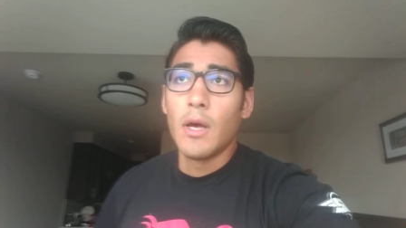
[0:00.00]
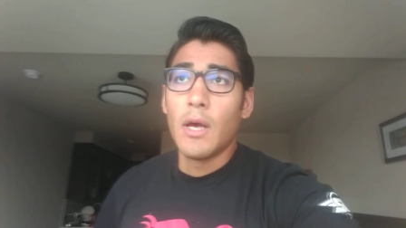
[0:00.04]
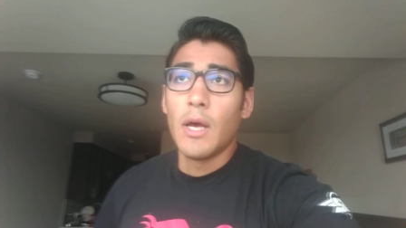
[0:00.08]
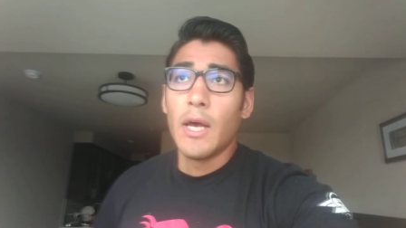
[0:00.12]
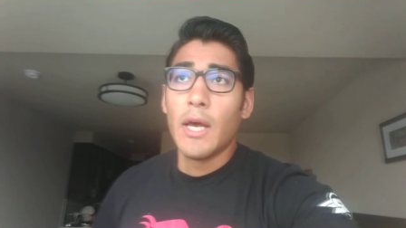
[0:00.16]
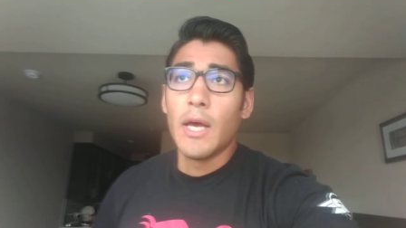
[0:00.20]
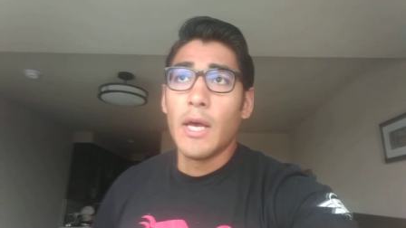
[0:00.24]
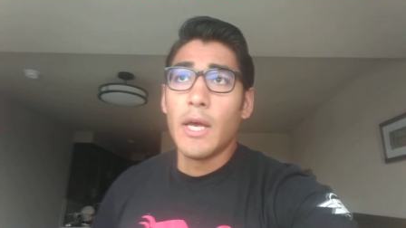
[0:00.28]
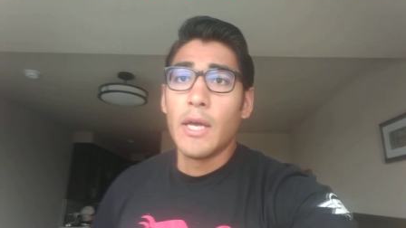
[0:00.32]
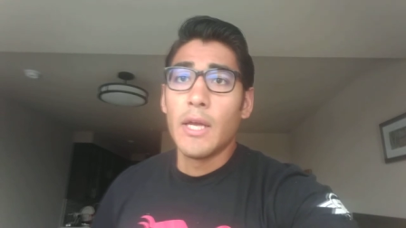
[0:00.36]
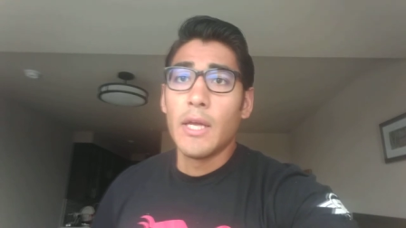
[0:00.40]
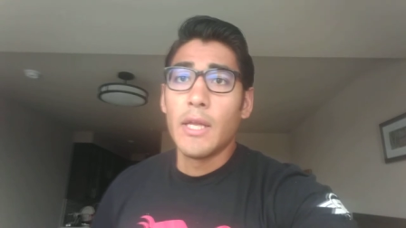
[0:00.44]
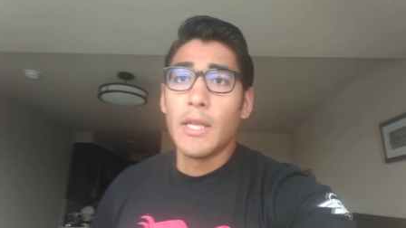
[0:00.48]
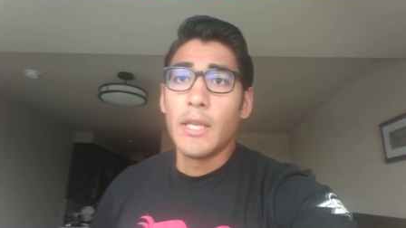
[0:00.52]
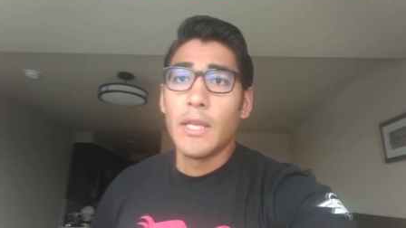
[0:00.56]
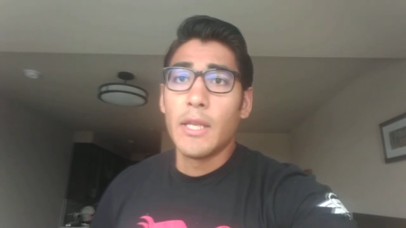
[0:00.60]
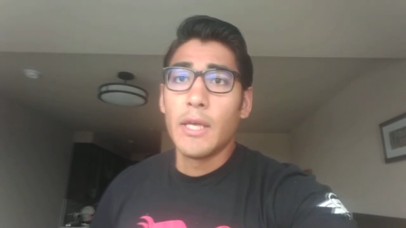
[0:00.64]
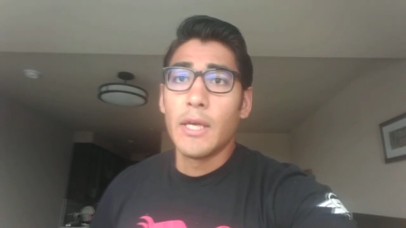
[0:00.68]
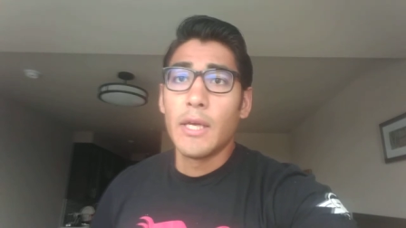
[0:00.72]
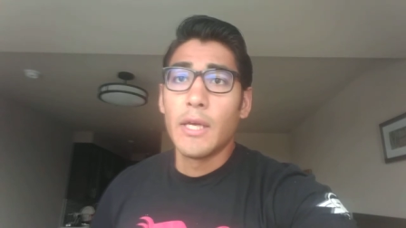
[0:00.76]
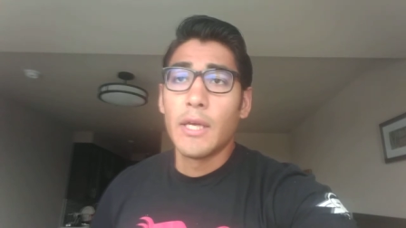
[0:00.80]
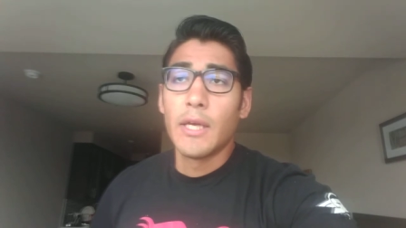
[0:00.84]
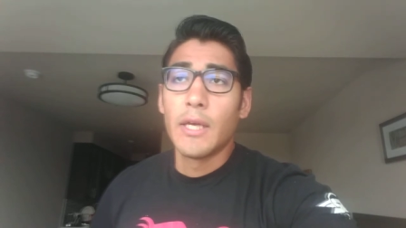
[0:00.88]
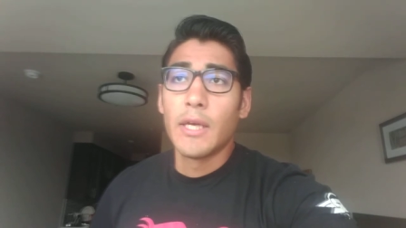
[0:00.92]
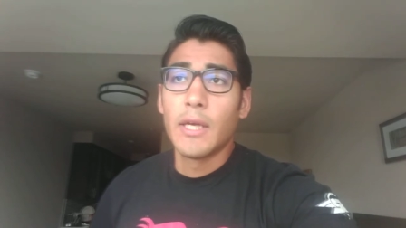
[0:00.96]
And
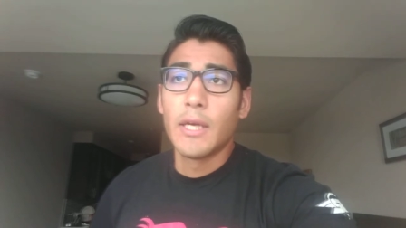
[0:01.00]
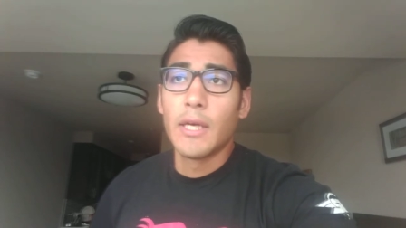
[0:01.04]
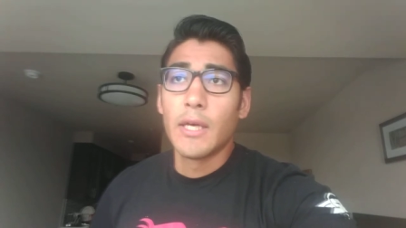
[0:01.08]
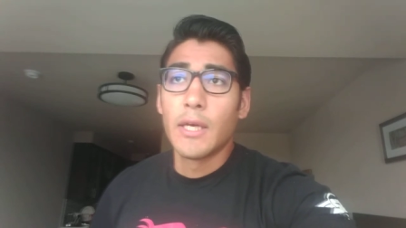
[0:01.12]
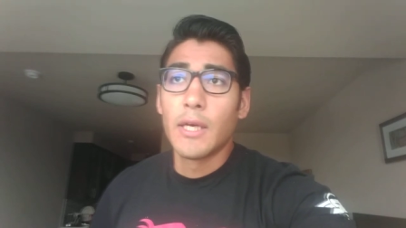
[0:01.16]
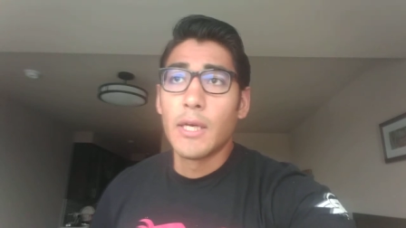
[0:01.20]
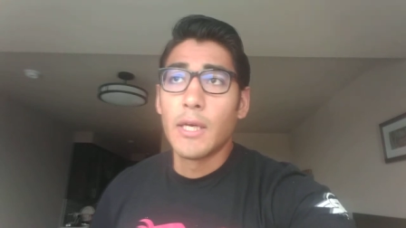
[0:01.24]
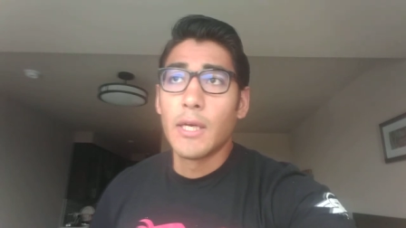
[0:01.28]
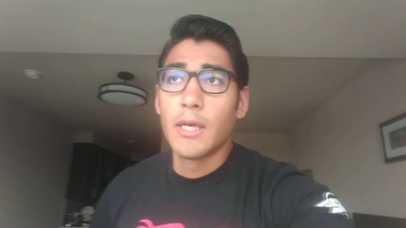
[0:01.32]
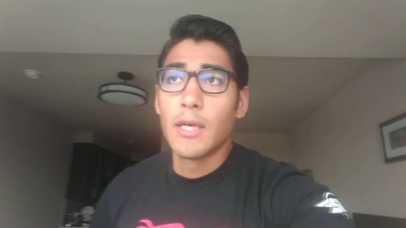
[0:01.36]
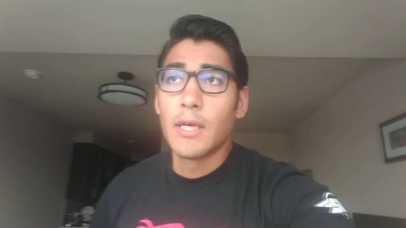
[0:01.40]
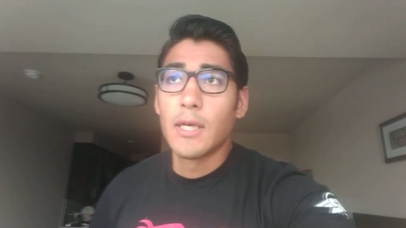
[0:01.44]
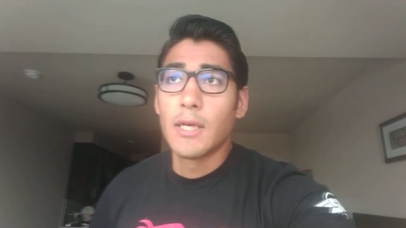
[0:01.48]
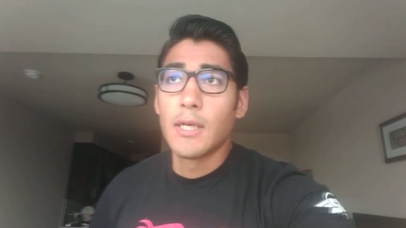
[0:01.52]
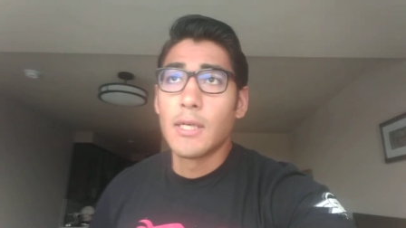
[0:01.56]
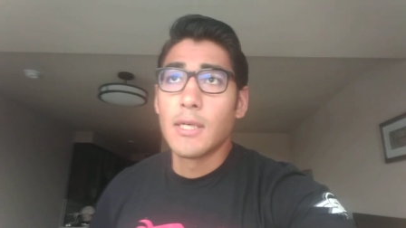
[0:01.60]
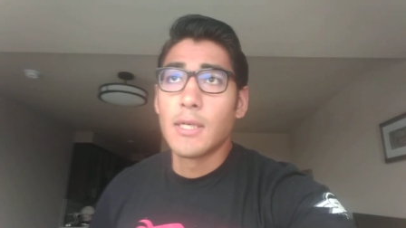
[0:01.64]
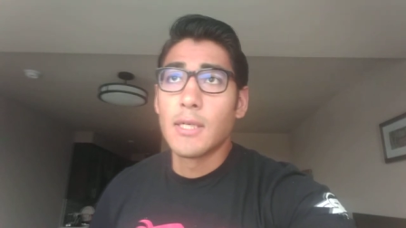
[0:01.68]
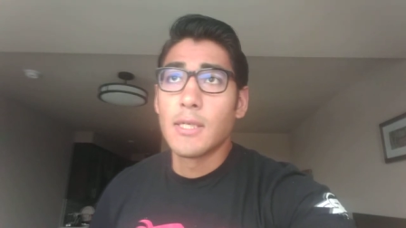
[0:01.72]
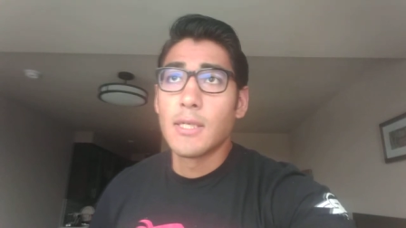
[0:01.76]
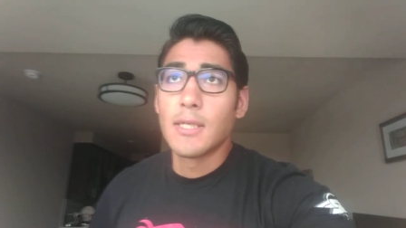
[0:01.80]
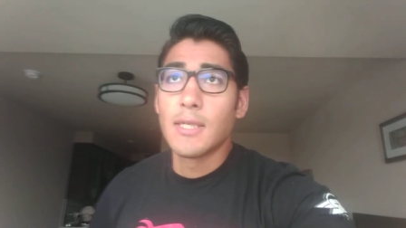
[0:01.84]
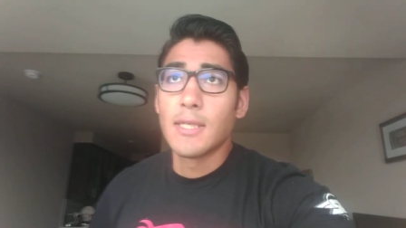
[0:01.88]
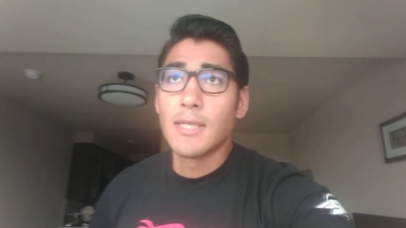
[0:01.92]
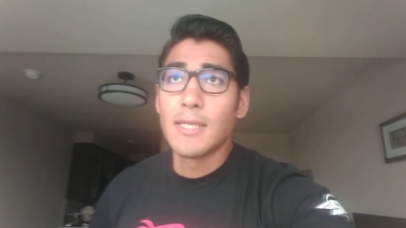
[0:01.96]

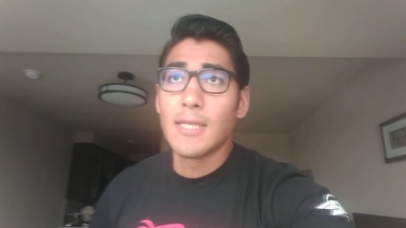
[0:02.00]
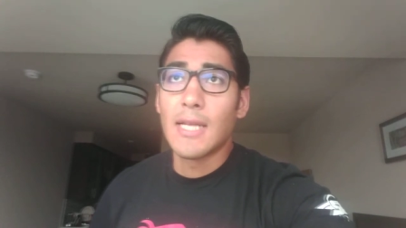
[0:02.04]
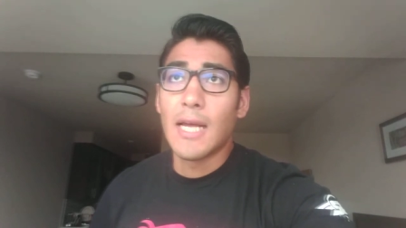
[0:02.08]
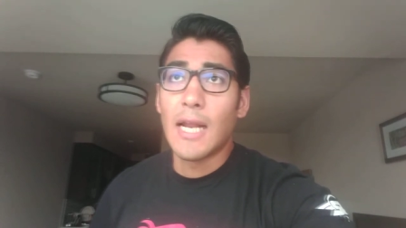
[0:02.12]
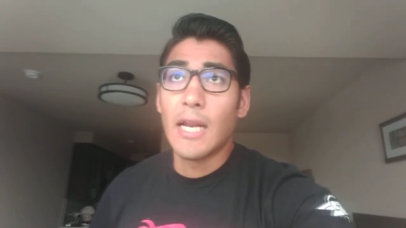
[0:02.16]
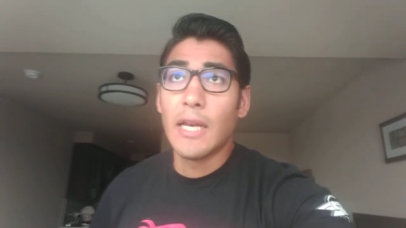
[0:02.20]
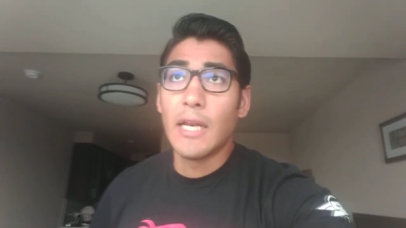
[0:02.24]
then